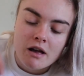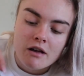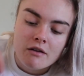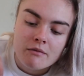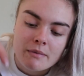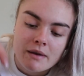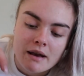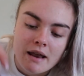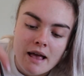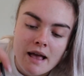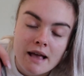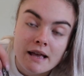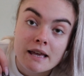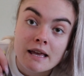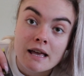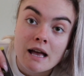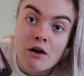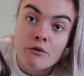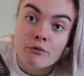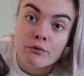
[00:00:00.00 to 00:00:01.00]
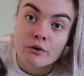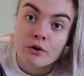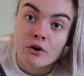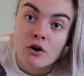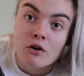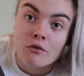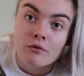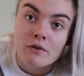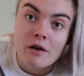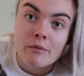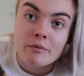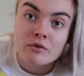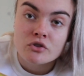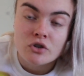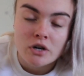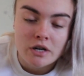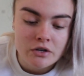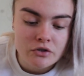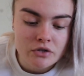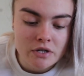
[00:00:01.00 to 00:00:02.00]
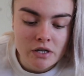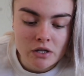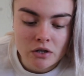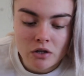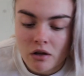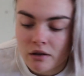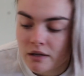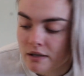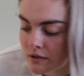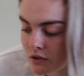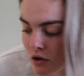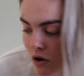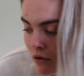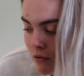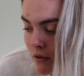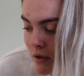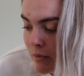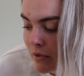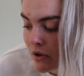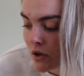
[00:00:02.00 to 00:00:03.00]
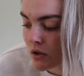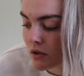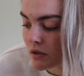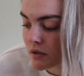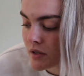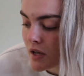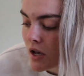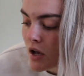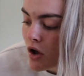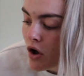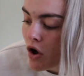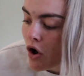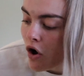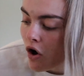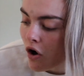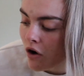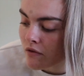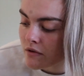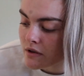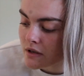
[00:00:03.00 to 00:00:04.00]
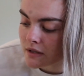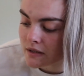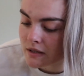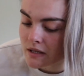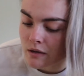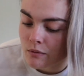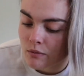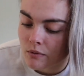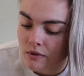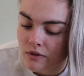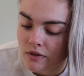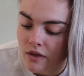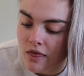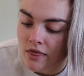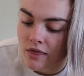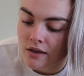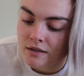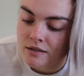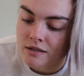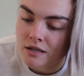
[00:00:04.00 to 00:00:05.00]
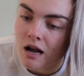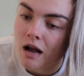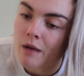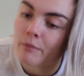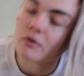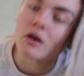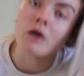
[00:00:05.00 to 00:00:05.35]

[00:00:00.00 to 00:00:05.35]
I've been hanging out for a coffee. I've been trying to drink a lot less coffee because obviously with this time